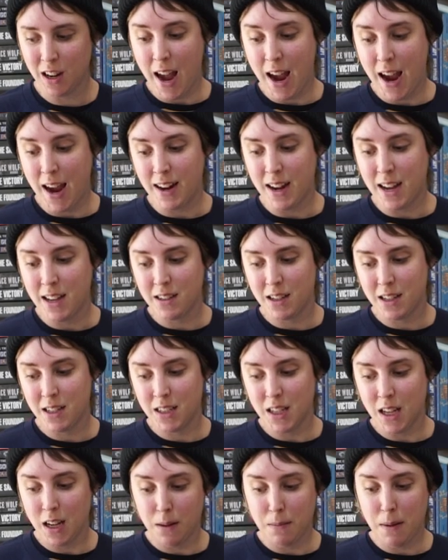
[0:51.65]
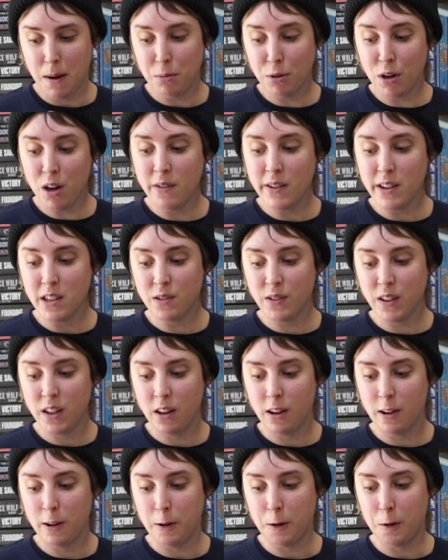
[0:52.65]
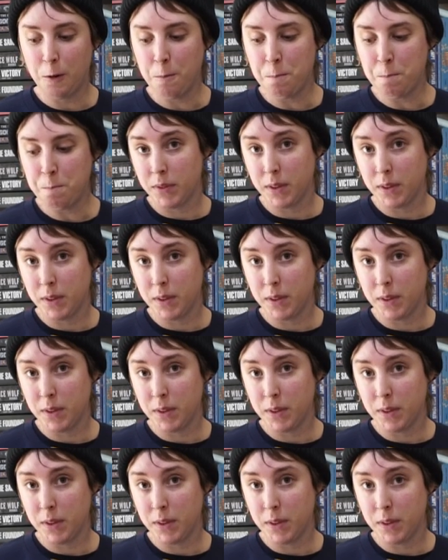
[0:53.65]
And as I said in my previous video,